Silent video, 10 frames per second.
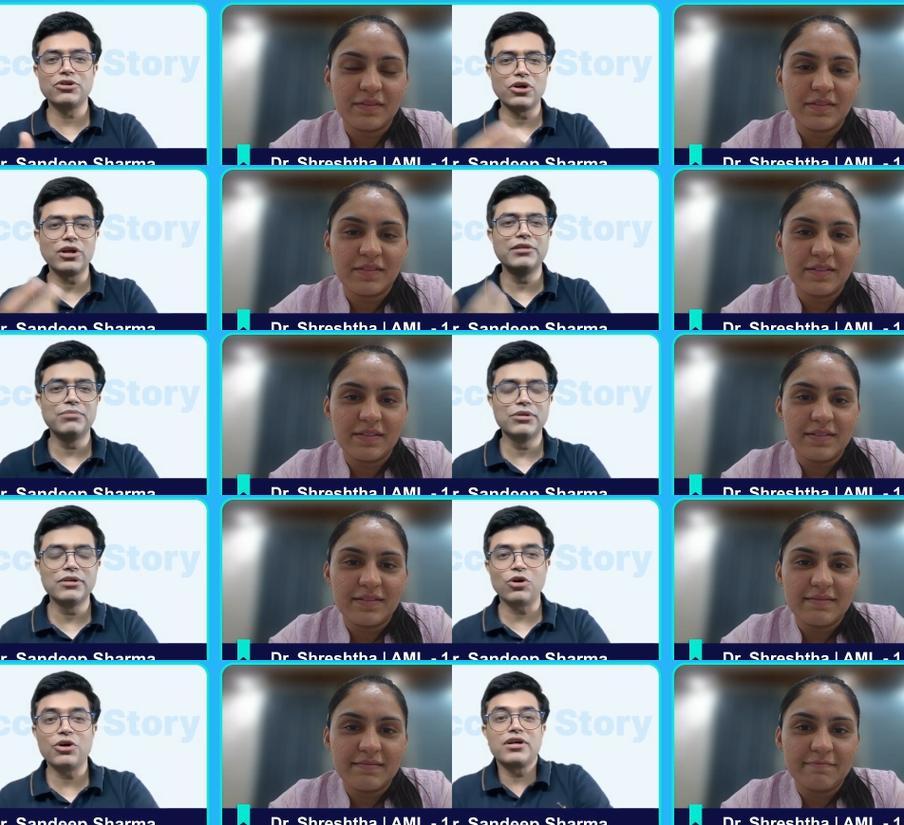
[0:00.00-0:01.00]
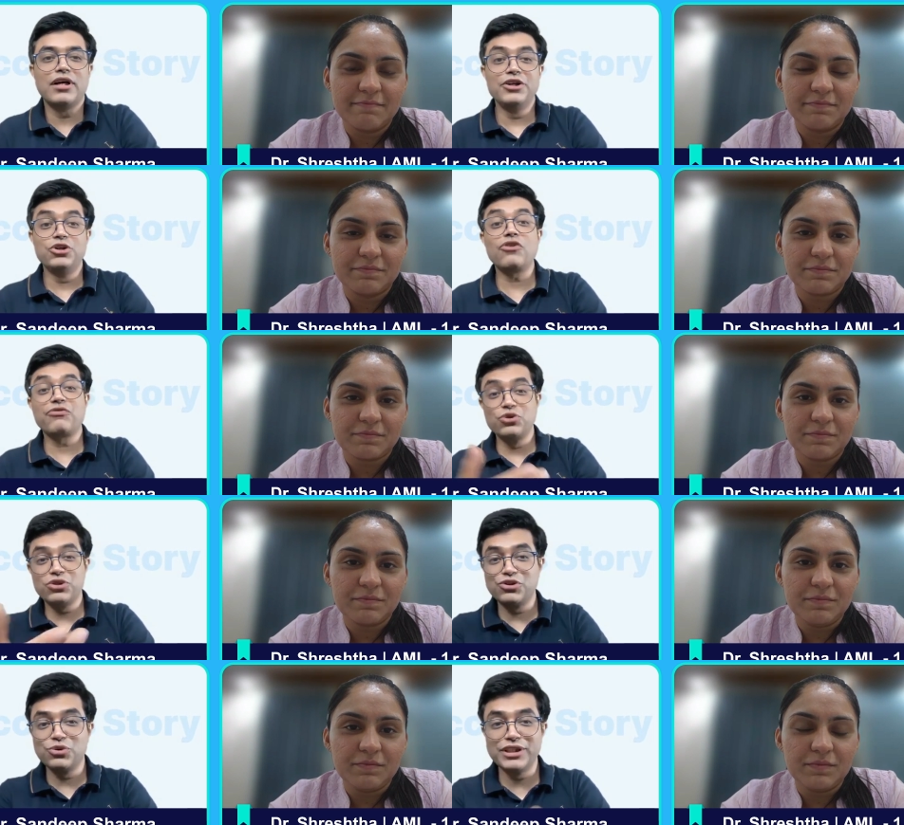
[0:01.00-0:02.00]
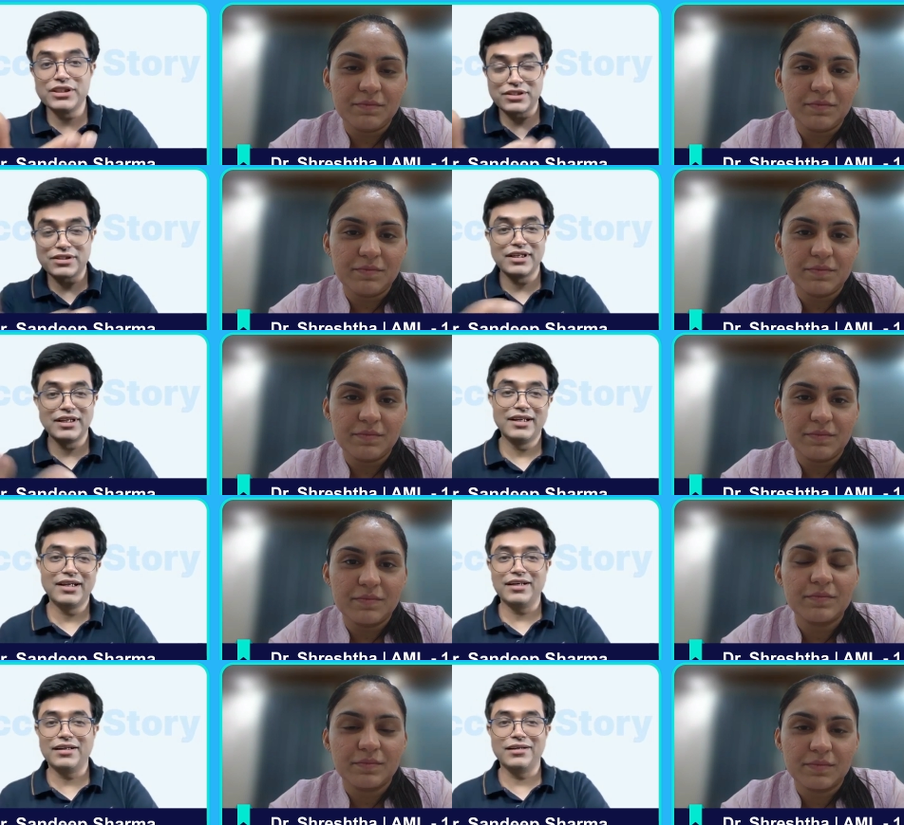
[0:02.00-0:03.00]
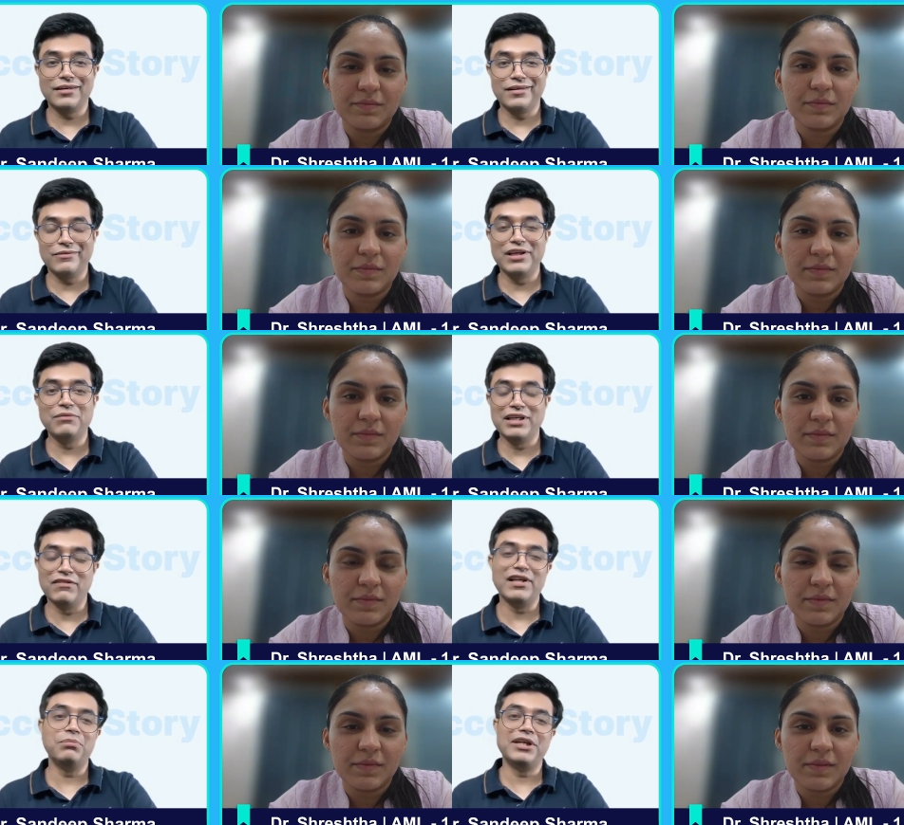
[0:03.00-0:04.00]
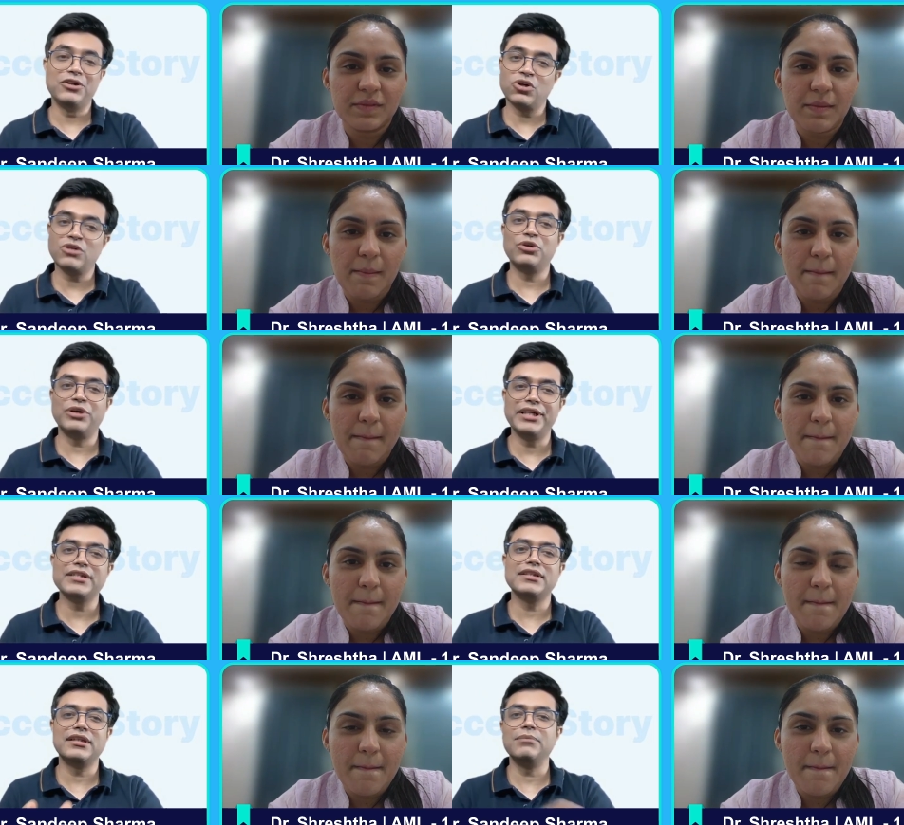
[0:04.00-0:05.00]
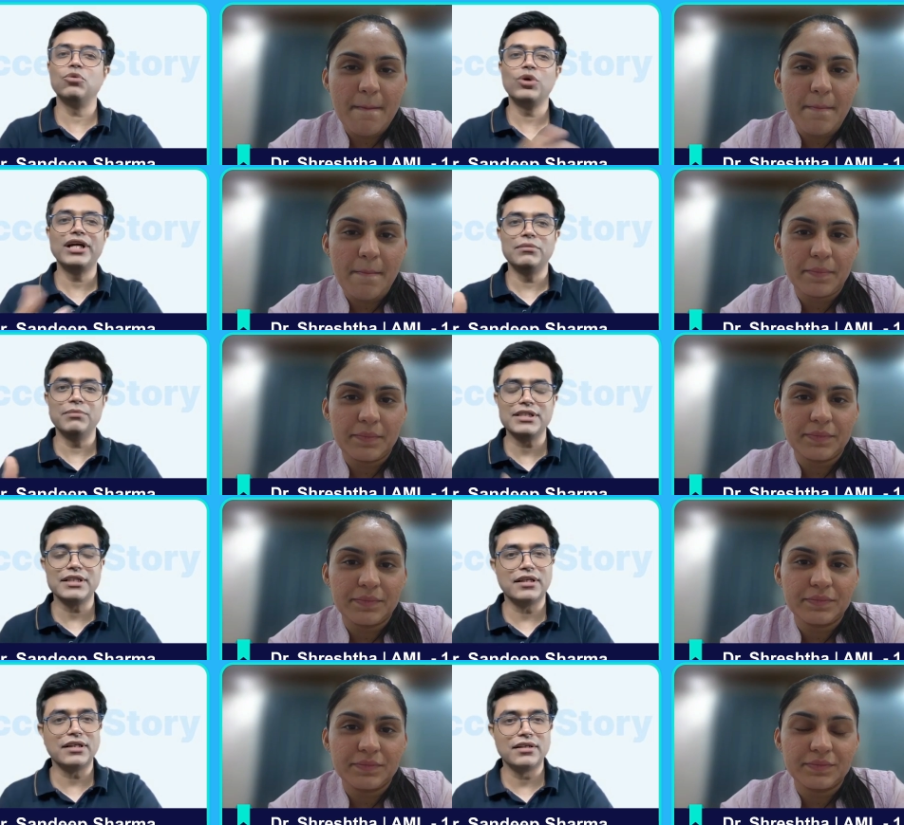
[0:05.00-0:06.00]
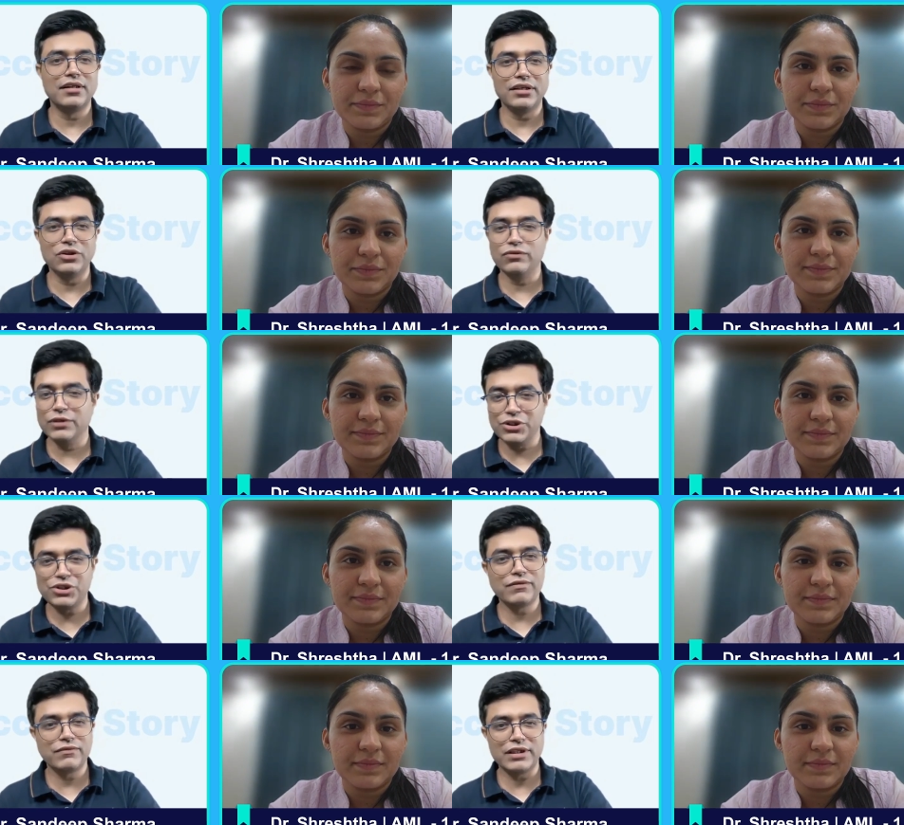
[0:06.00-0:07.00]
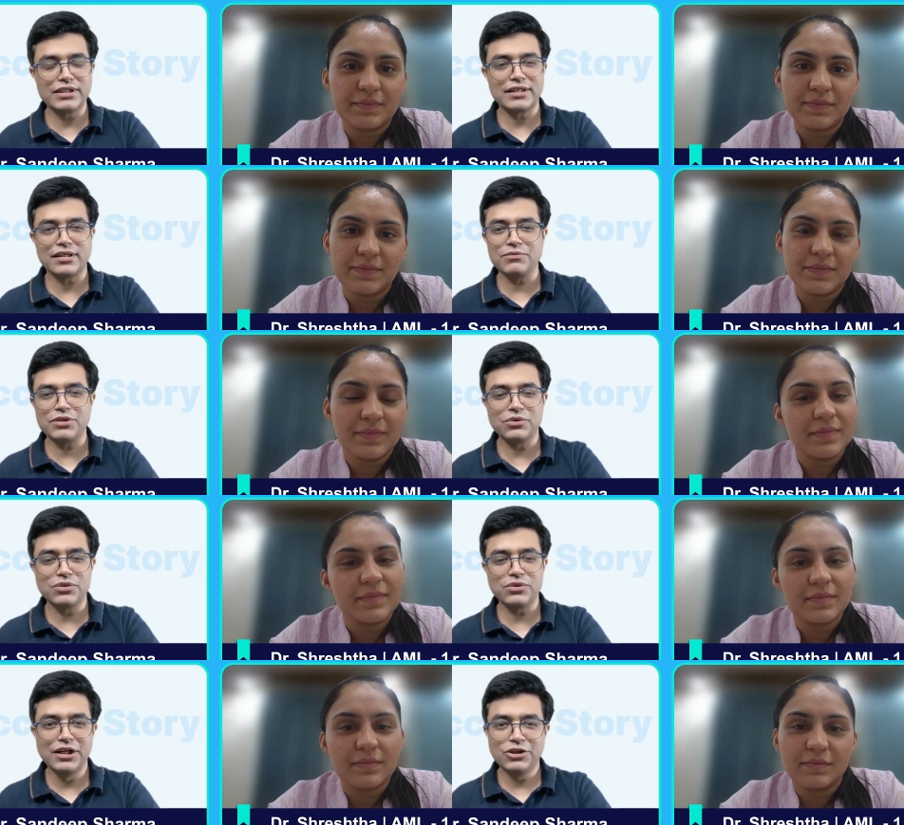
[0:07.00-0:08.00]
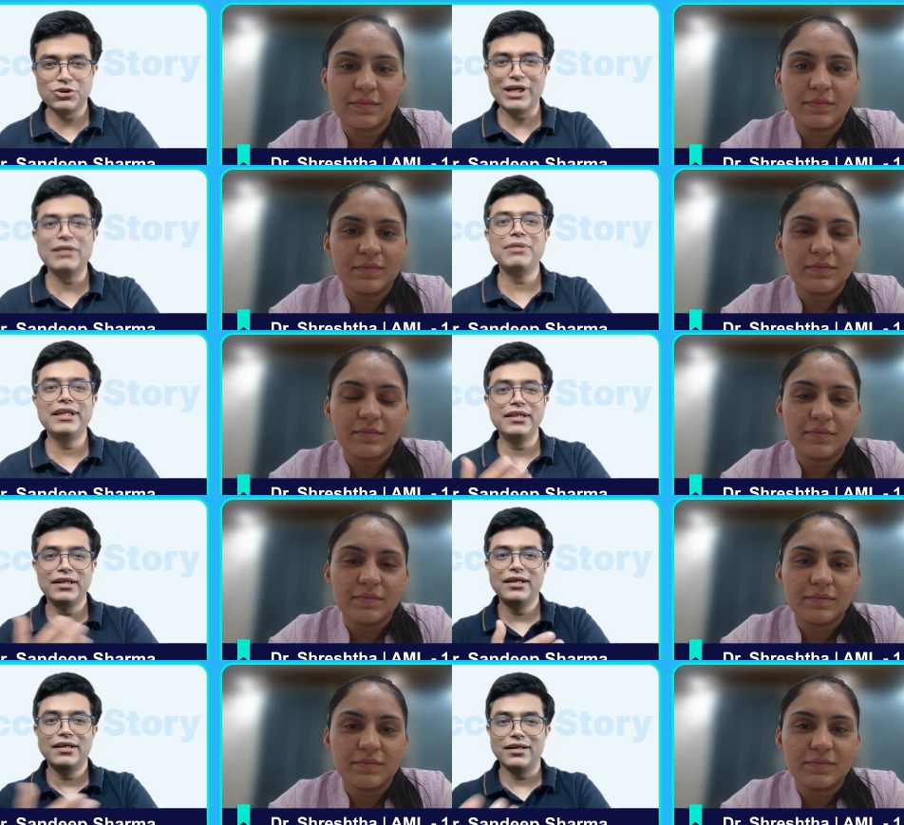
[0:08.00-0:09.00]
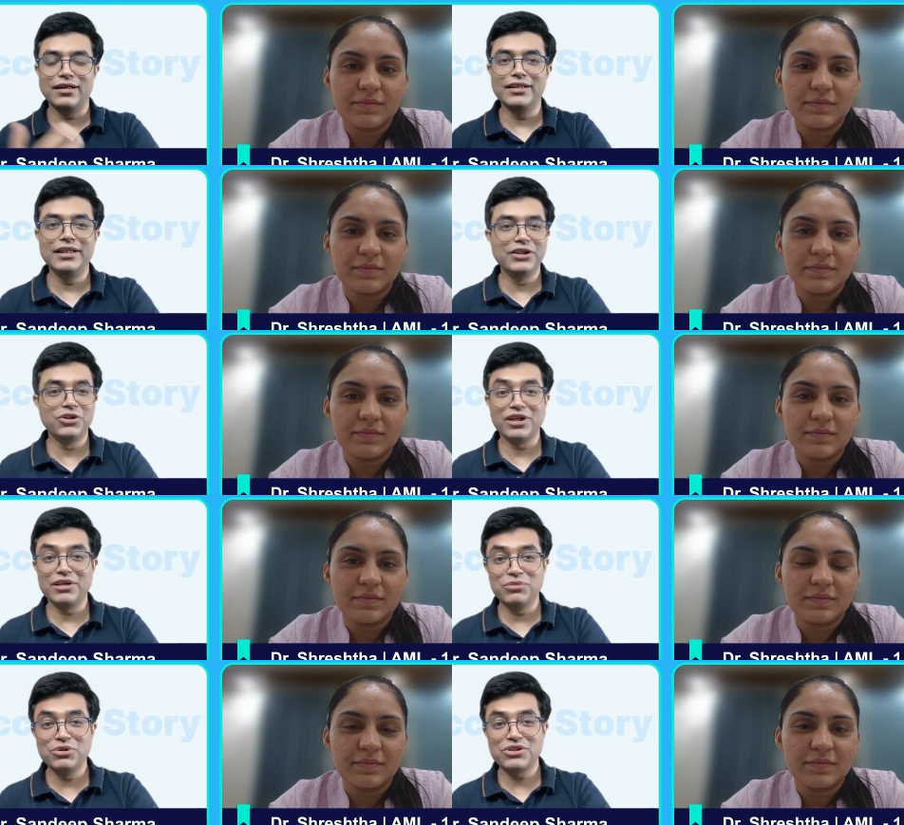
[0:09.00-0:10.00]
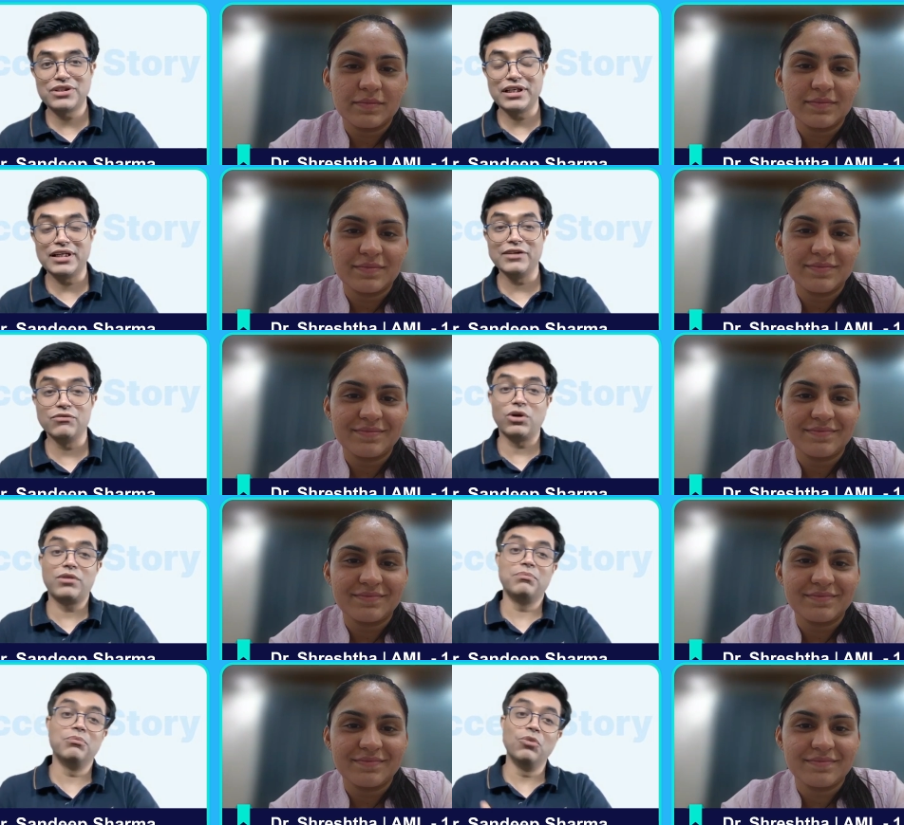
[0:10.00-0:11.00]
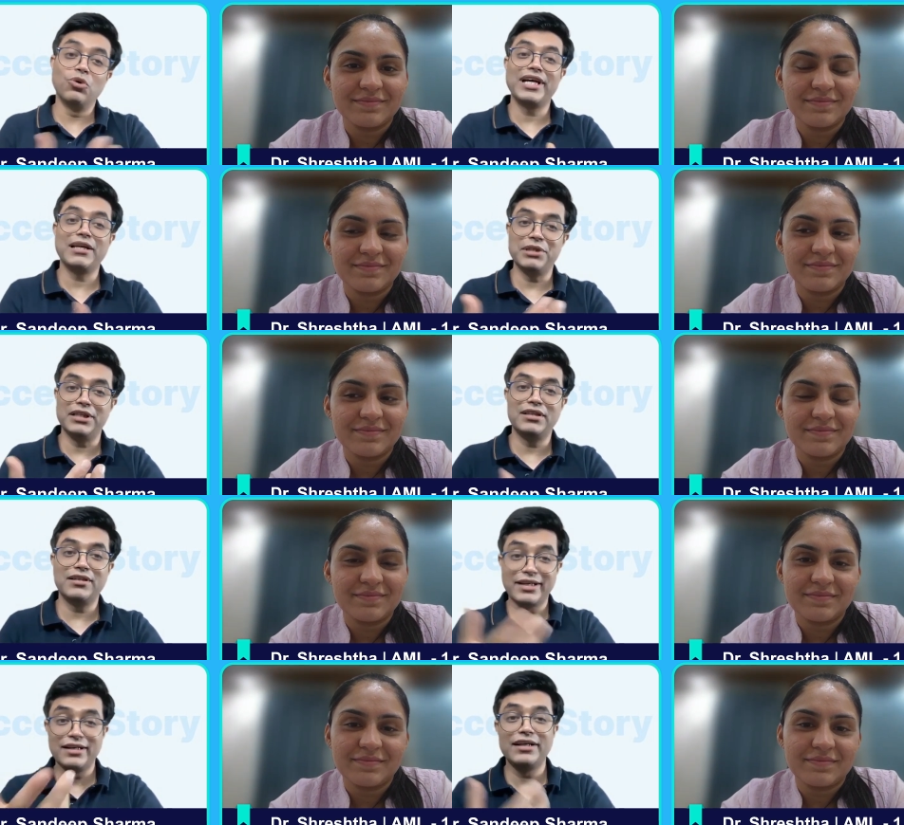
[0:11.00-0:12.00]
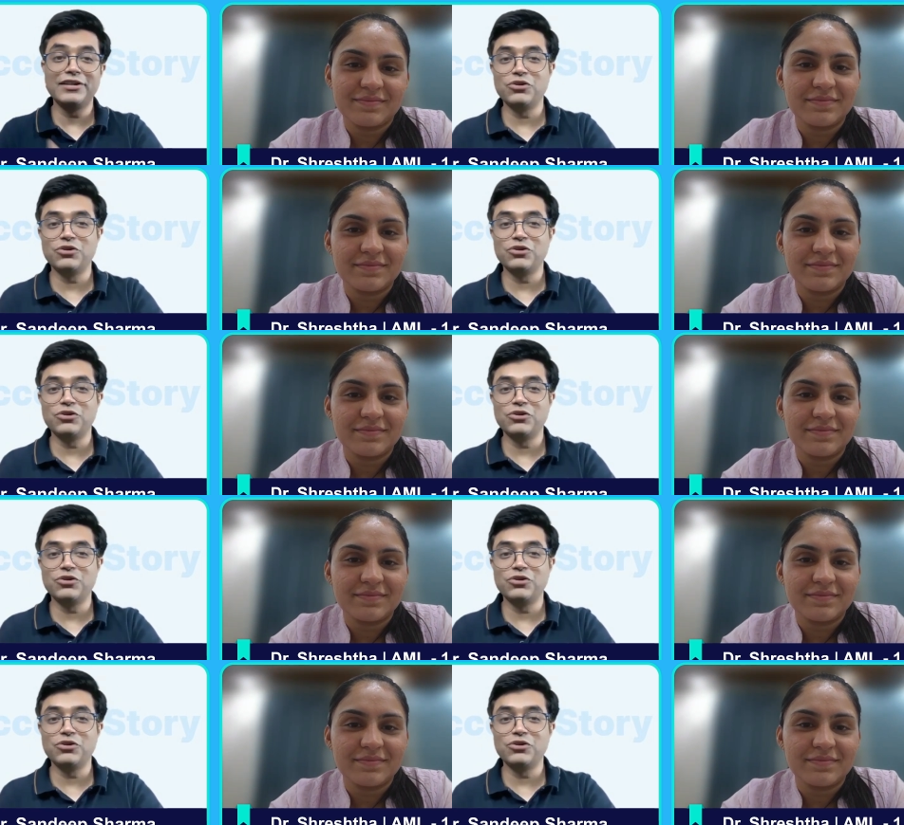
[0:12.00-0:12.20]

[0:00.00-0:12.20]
Speaker 1: your input for your future juniors uh, will be will be incorporating certain more elements in our new version once it comes out so i'll be uh, needing your inputs regarding what more can be done related